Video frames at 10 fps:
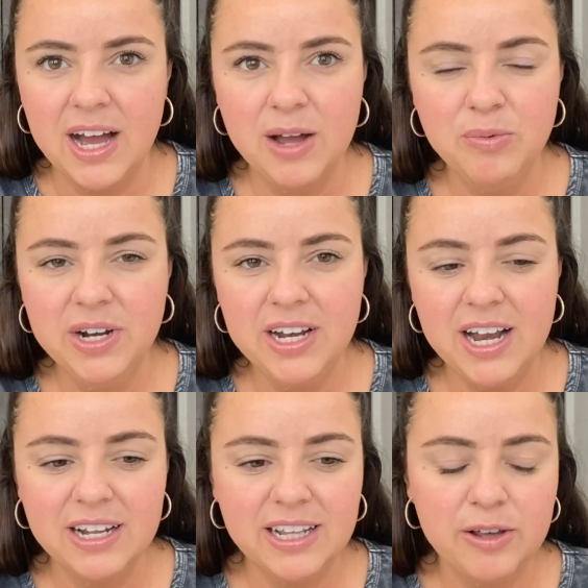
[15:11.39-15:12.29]
I
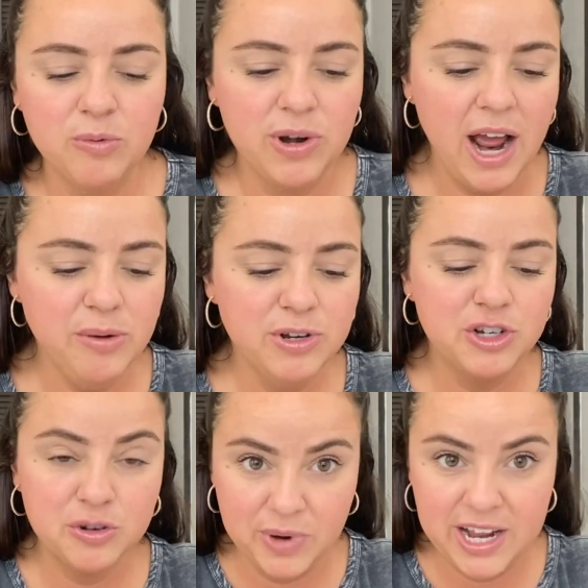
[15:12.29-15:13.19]
wouldn't, like, when I would
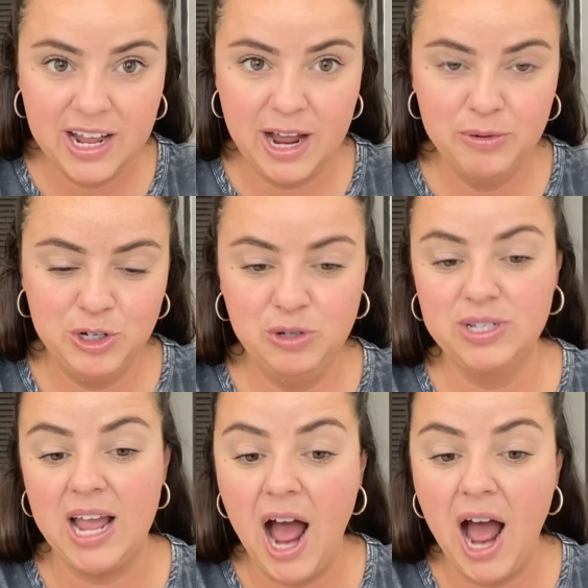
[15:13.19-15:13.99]
drink, I would choose, like,